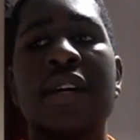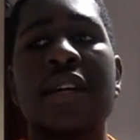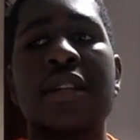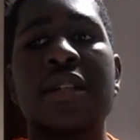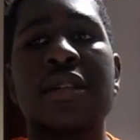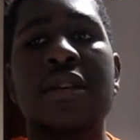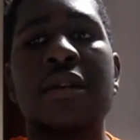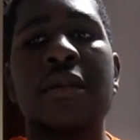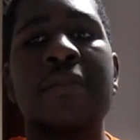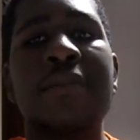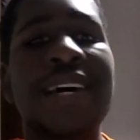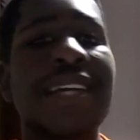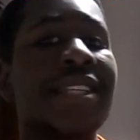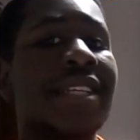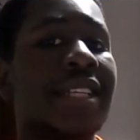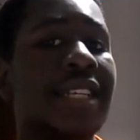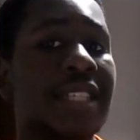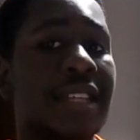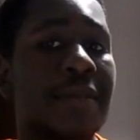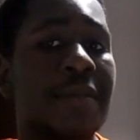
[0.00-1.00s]
So back to
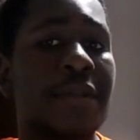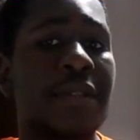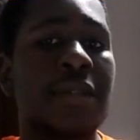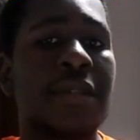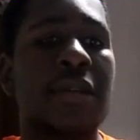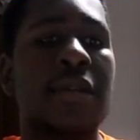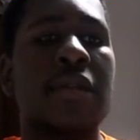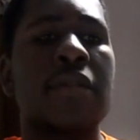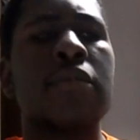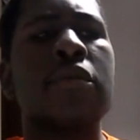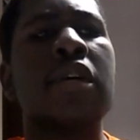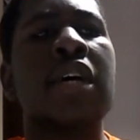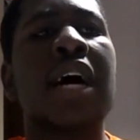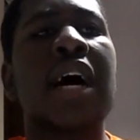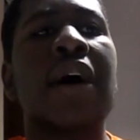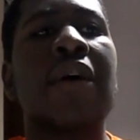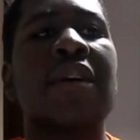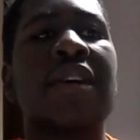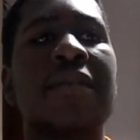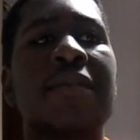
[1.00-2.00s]
this episode.
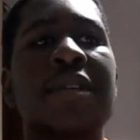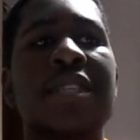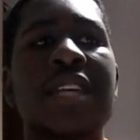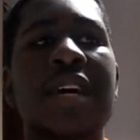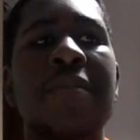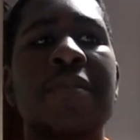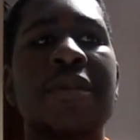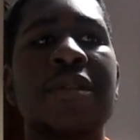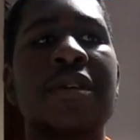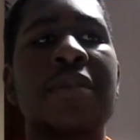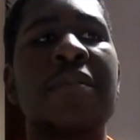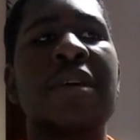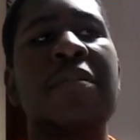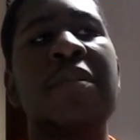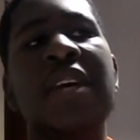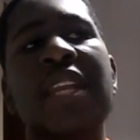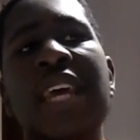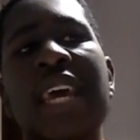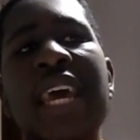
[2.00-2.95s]
I'll give this episode maybe an